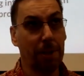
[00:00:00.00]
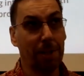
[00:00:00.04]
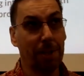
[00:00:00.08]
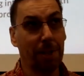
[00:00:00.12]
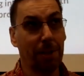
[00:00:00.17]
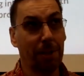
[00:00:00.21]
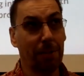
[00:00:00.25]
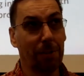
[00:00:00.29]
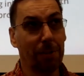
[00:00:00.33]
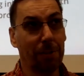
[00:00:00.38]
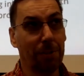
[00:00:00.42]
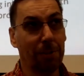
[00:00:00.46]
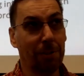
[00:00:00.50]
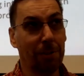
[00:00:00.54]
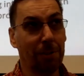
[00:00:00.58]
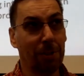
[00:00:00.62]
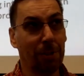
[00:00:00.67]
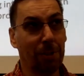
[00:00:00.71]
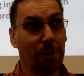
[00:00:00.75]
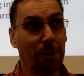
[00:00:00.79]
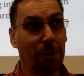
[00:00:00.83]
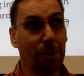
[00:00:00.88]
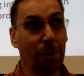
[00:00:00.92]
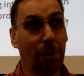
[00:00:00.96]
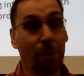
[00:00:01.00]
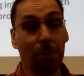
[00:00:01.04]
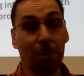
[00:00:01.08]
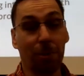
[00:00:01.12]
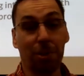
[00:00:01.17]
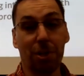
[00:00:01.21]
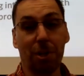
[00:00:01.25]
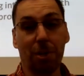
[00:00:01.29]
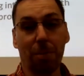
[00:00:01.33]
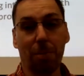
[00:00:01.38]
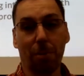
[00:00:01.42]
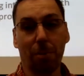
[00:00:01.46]
you know, large
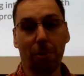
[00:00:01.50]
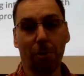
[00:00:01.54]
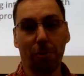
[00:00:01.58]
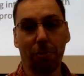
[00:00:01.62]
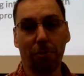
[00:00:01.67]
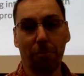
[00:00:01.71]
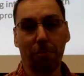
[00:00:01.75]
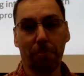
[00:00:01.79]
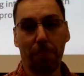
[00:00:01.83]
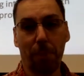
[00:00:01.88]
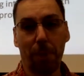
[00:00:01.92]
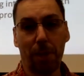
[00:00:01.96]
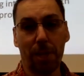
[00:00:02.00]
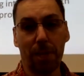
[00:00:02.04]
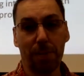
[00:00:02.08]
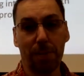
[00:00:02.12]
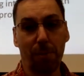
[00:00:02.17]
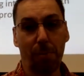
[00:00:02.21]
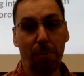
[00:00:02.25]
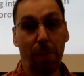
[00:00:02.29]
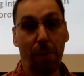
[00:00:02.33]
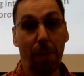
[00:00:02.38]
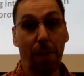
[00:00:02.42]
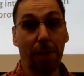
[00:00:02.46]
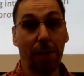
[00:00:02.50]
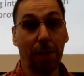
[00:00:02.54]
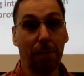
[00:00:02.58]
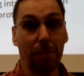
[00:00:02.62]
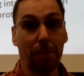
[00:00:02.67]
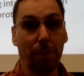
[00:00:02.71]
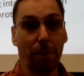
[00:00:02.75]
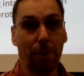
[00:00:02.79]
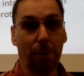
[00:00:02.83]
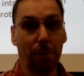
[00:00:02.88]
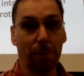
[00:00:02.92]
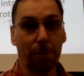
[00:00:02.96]
number of possible binding
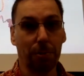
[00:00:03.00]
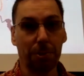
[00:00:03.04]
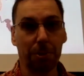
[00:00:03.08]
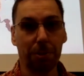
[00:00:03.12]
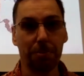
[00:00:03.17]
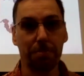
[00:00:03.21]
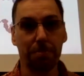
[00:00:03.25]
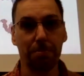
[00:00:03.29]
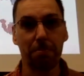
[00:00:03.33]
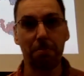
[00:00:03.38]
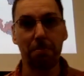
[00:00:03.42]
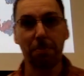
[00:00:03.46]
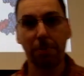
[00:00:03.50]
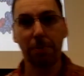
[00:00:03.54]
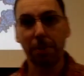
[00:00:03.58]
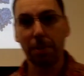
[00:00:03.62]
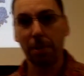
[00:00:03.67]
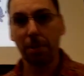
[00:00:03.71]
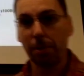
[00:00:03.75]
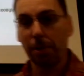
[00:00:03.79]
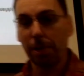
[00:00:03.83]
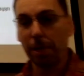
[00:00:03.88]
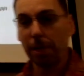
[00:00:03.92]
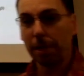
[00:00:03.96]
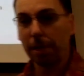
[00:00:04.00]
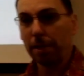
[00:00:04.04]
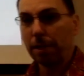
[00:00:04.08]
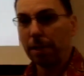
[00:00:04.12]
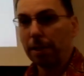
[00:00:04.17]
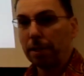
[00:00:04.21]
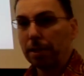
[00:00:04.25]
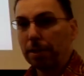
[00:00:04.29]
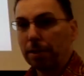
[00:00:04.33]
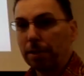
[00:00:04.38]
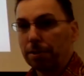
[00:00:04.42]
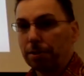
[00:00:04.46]
partners. Okay,
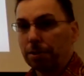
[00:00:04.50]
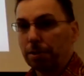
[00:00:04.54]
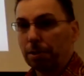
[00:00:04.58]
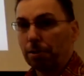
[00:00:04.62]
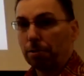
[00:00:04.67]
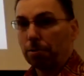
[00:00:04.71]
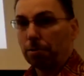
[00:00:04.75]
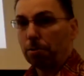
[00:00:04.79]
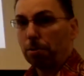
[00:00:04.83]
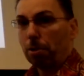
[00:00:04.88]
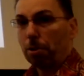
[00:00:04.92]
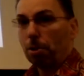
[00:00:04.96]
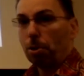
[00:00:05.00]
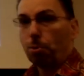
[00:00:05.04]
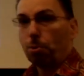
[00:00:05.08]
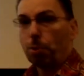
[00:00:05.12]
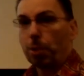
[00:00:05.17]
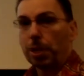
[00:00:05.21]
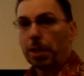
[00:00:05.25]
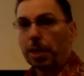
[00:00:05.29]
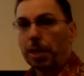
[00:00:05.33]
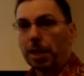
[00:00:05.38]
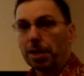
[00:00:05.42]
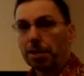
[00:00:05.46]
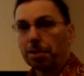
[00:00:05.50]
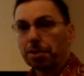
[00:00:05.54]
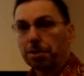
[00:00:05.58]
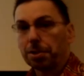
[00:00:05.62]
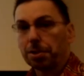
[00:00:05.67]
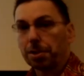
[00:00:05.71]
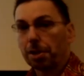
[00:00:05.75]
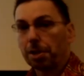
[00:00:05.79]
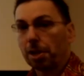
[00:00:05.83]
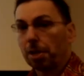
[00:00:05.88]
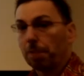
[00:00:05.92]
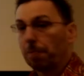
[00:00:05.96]
so we can actually
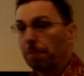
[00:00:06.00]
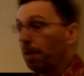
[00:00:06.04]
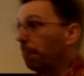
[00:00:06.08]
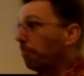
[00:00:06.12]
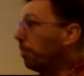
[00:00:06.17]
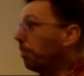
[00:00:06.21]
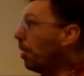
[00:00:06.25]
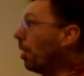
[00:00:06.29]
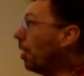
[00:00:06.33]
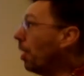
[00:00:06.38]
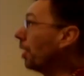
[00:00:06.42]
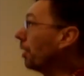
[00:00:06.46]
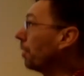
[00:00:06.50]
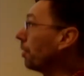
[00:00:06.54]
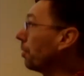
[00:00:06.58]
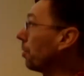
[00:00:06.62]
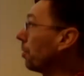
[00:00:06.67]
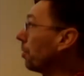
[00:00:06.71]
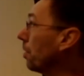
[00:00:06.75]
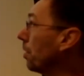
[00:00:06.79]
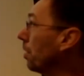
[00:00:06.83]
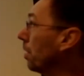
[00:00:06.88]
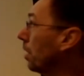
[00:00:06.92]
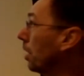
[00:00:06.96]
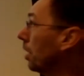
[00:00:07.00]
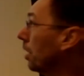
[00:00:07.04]
talk about Ponder,